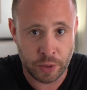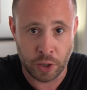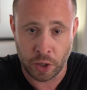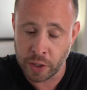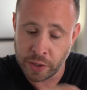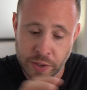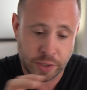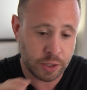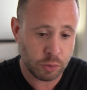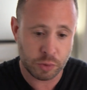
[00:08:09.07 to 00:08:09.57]
And
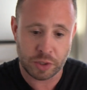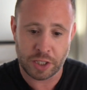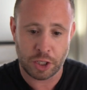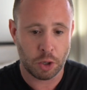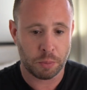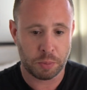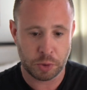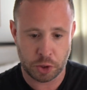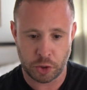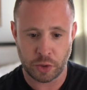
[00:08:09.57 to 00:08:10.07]
I still see
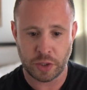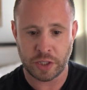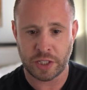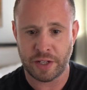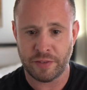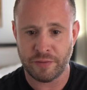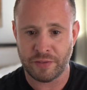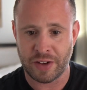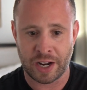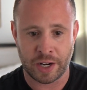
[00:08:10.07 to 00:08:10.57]

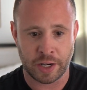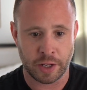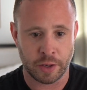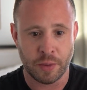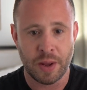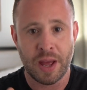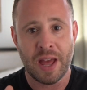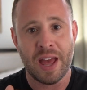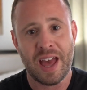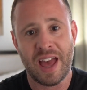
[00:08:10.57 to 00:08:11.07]
opportunity and
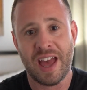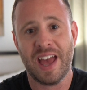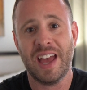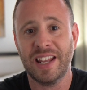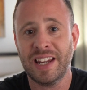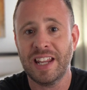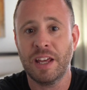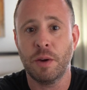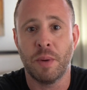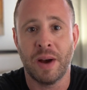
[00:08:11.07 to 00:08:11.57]
value
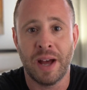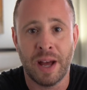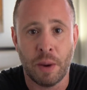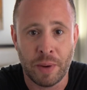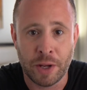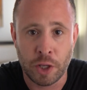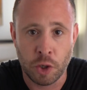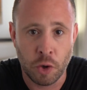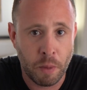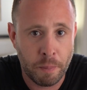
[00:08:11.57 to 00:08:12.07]
anywhere
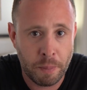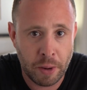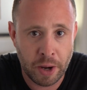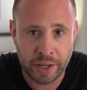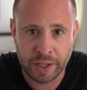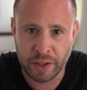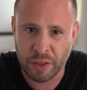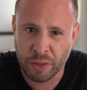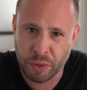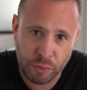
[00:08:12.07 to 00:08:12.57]
where you're
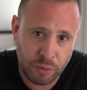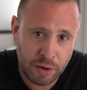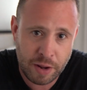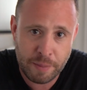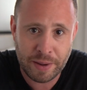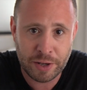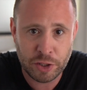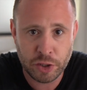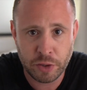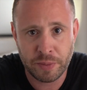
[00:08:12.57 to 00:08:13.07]
buying a
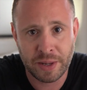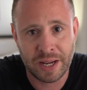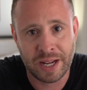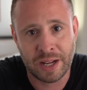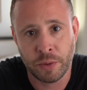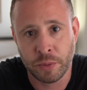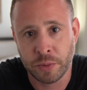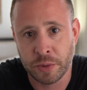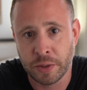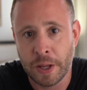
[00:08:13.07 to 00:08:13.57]
3-bedroom
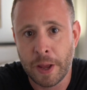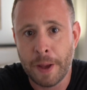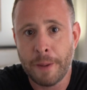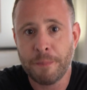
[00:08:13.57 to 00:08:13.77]
house